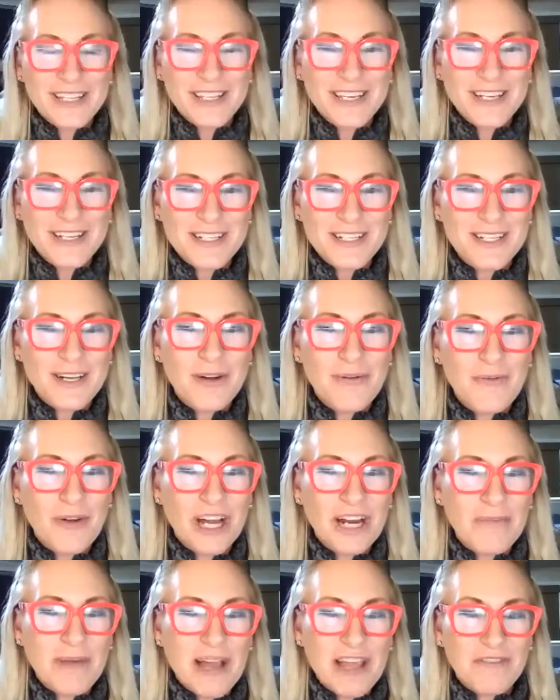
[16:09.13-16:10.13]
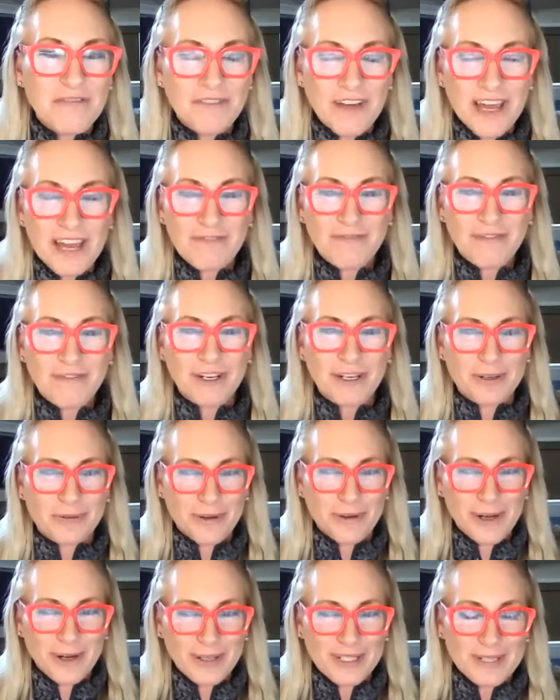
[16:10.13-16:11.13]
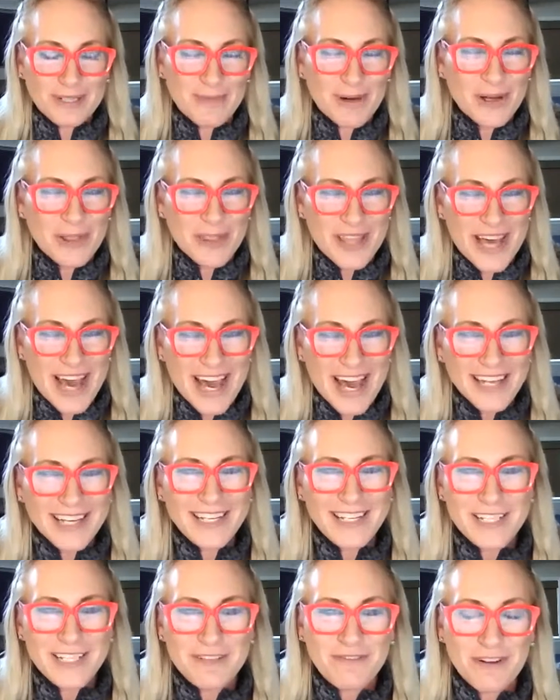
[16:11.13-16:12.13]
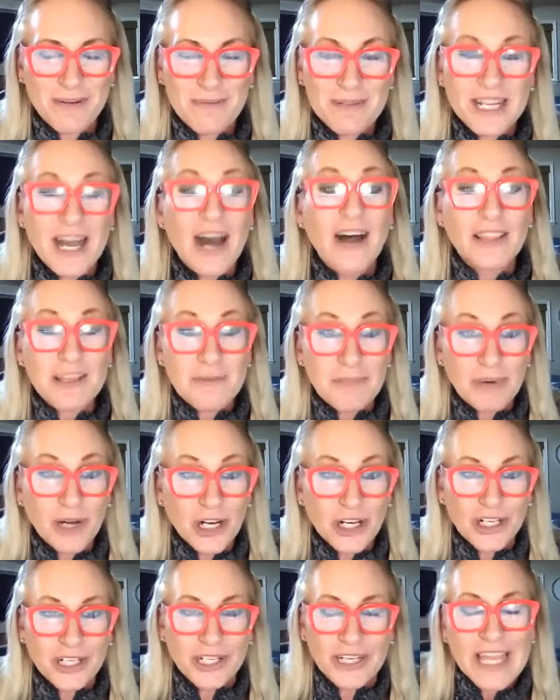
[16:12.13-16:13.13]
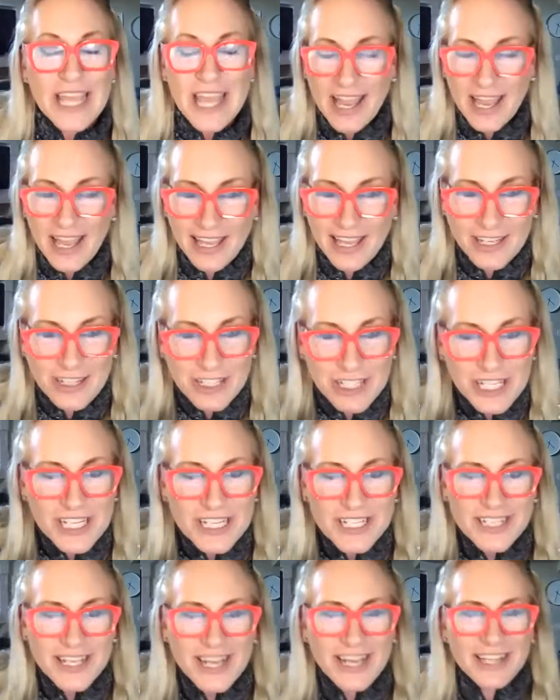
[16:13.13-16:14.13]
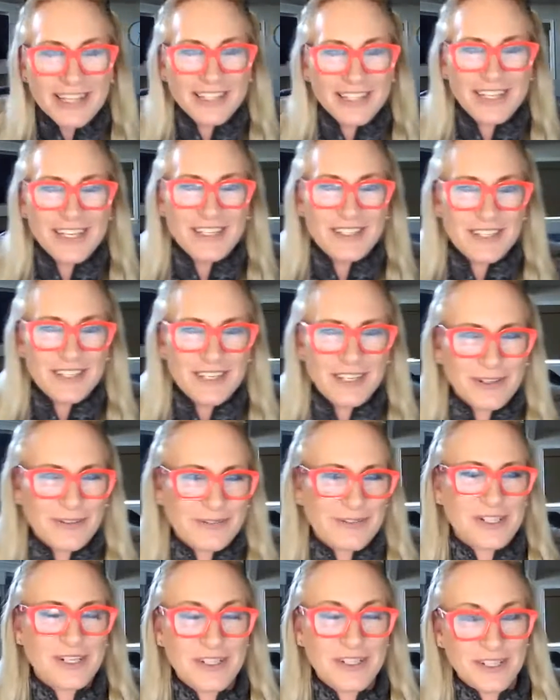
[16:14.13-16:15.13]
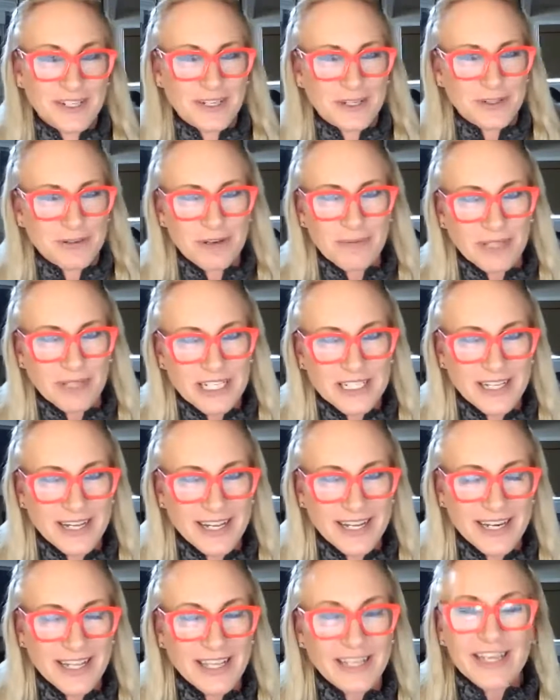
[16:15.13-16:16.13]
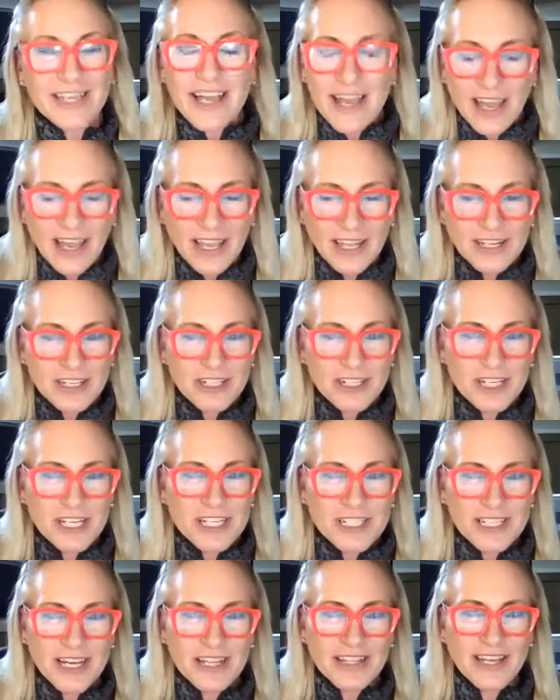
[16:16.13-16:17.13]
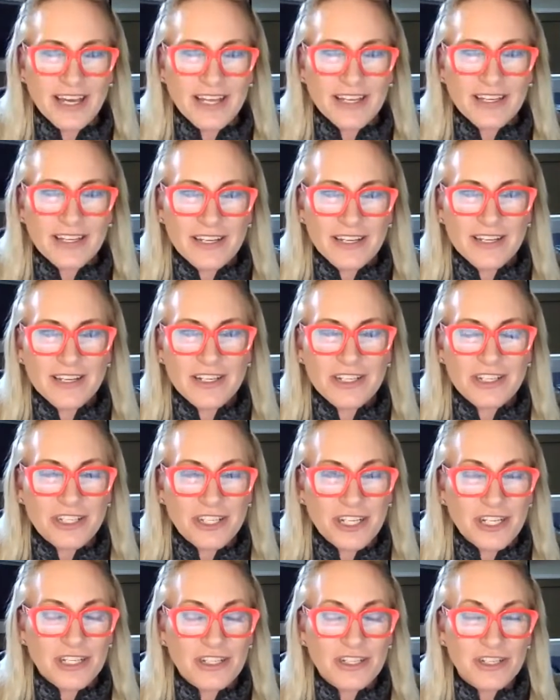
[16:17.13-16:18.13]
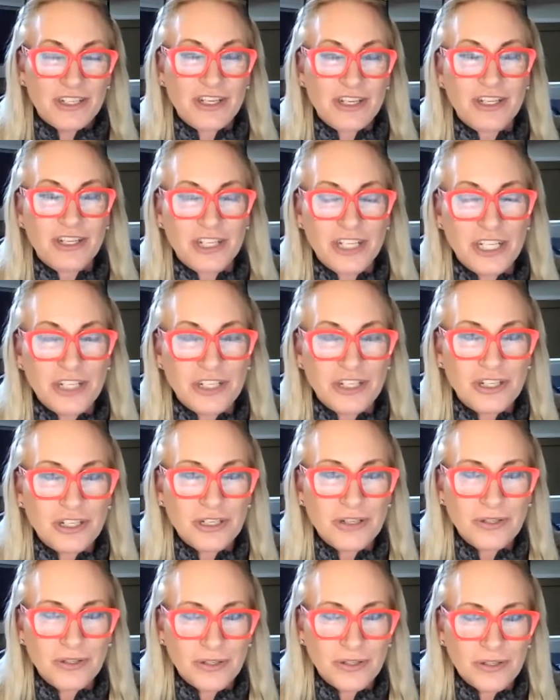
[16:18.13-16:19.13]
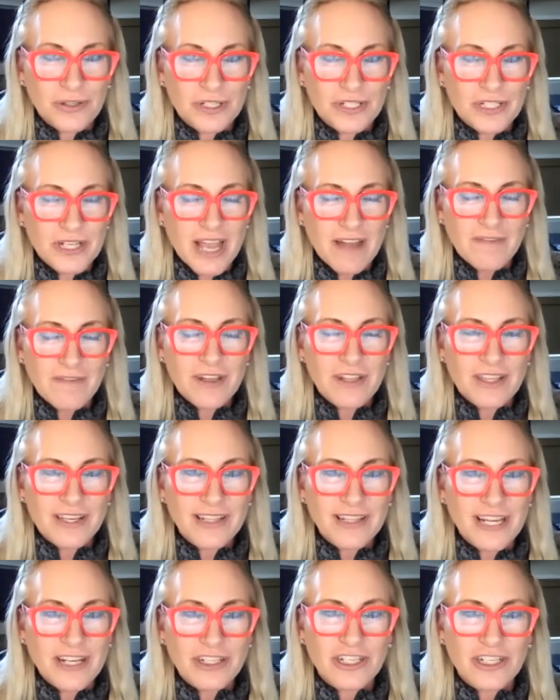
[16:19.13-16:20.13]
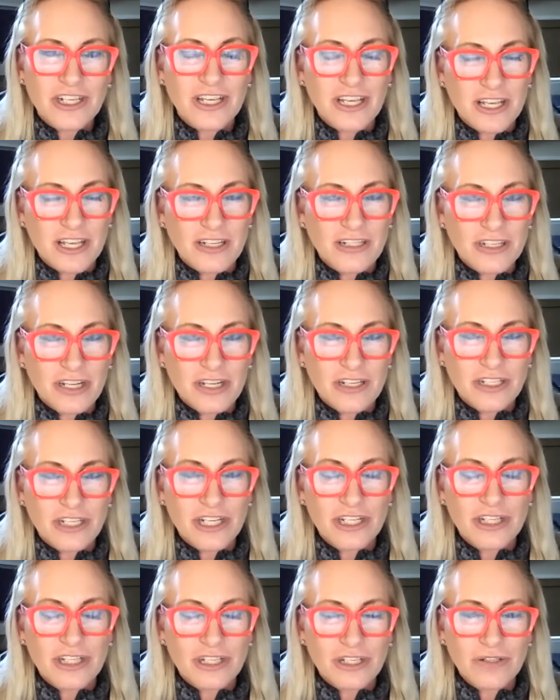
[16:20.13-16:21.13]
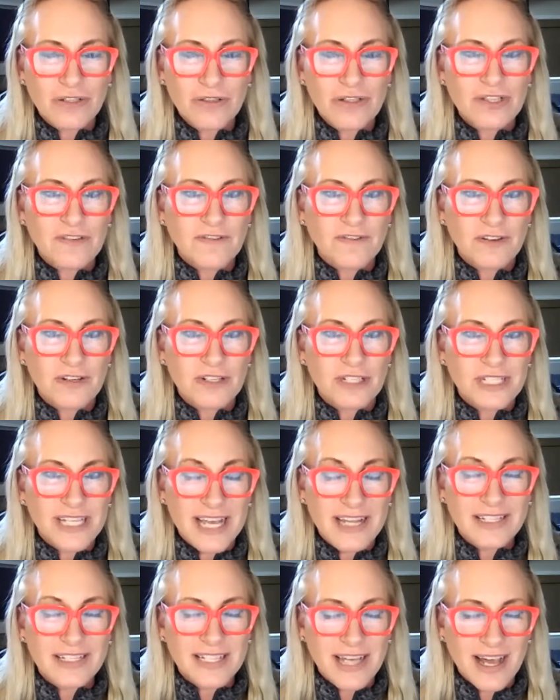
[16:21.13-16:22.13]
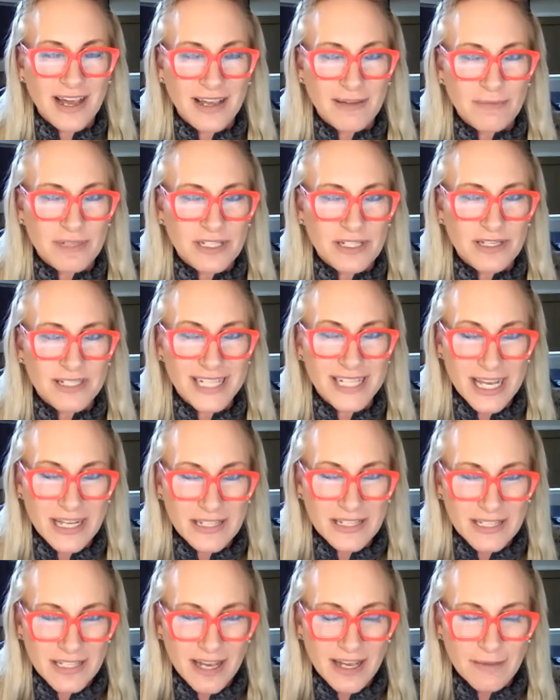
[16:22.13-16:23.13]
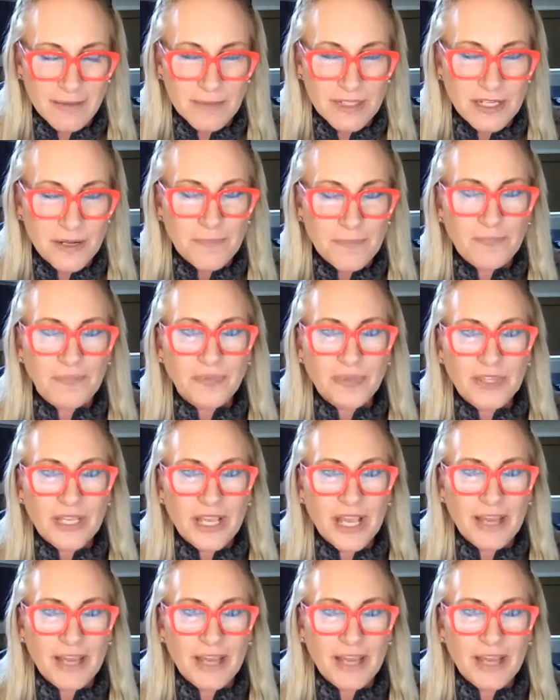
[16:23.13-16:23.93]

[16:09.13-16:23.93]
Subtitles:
so one of my favorite quotes about that is from Dolly Parton, and she said, because she's extremely tiny, and she said that she chews everything that she eats. She chews for 10 times. And